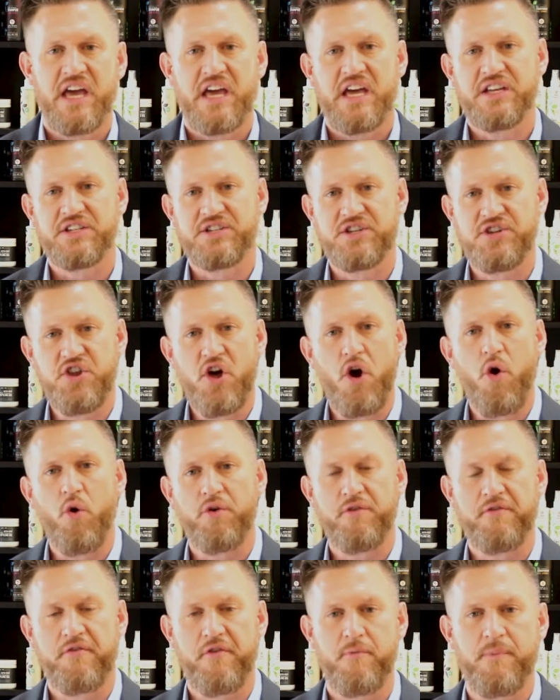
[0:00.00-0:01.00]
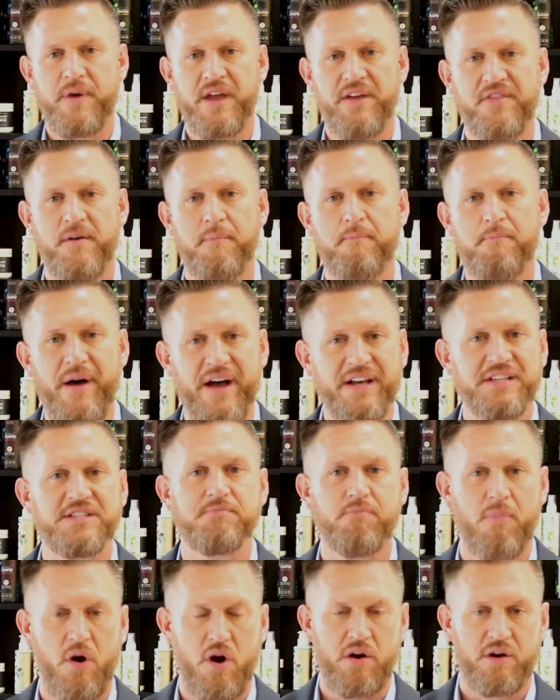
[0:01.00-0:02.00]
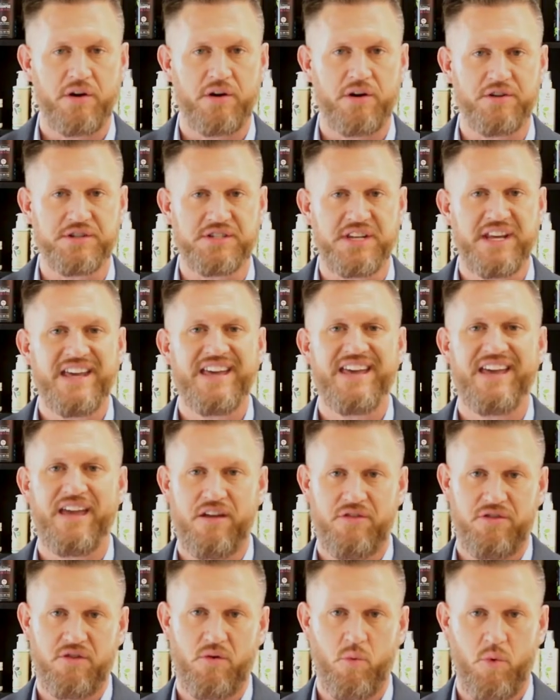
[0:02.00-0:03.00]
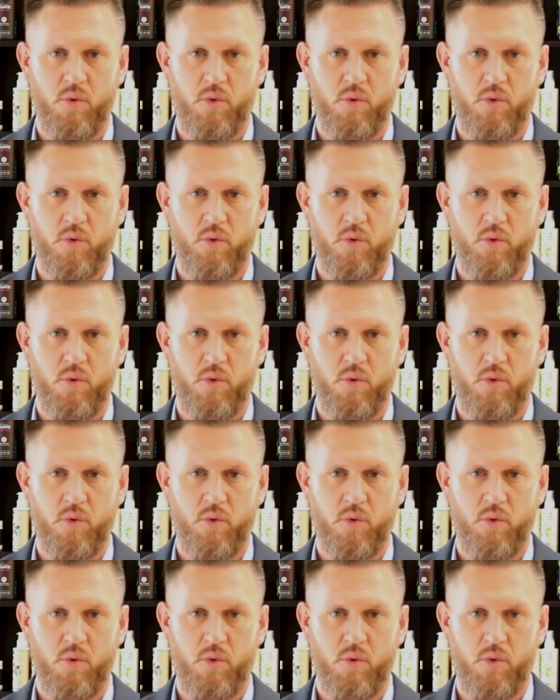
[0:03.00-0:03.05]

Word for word: is known for being the best marketers in the